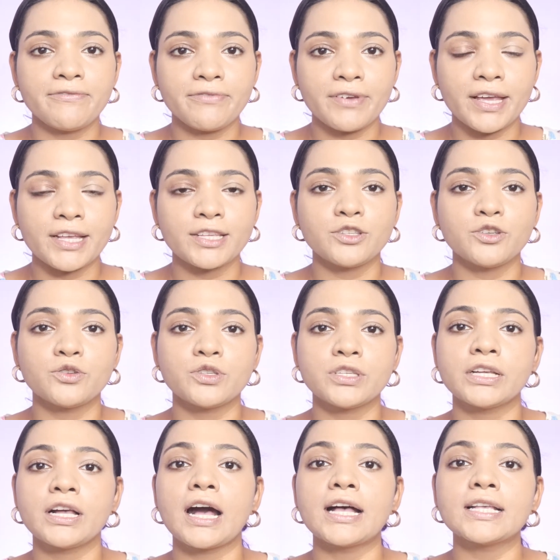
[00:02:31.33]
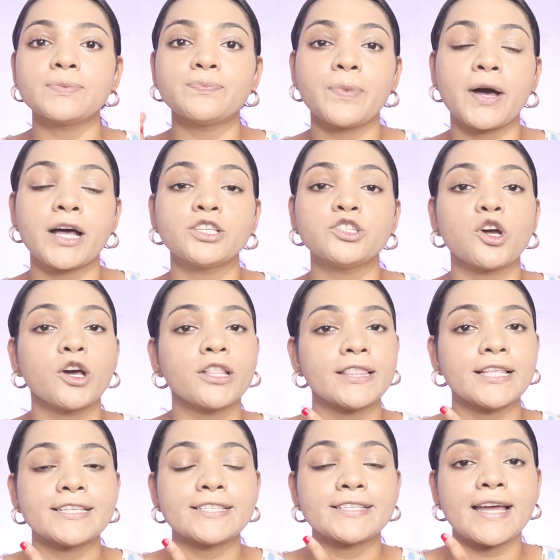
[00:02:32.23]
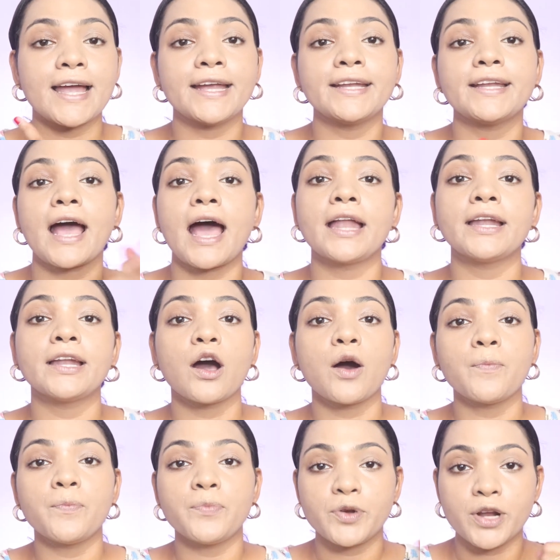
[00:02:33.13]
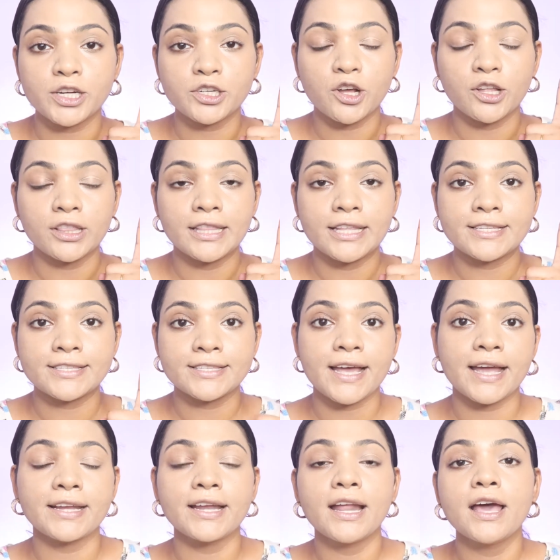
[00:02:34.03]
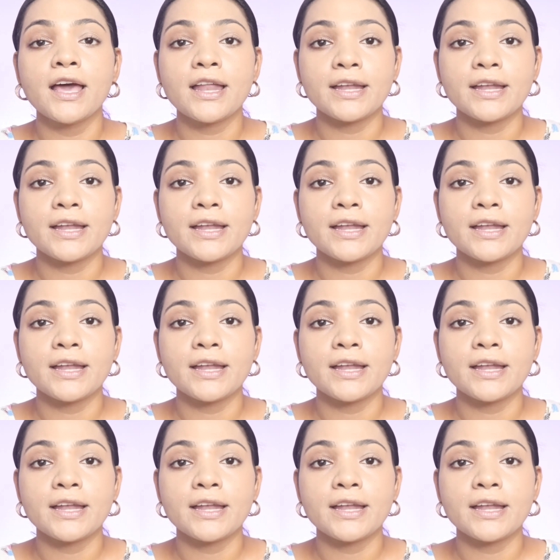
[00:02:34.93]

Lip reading: face using a sponge on this side and a brush on this side.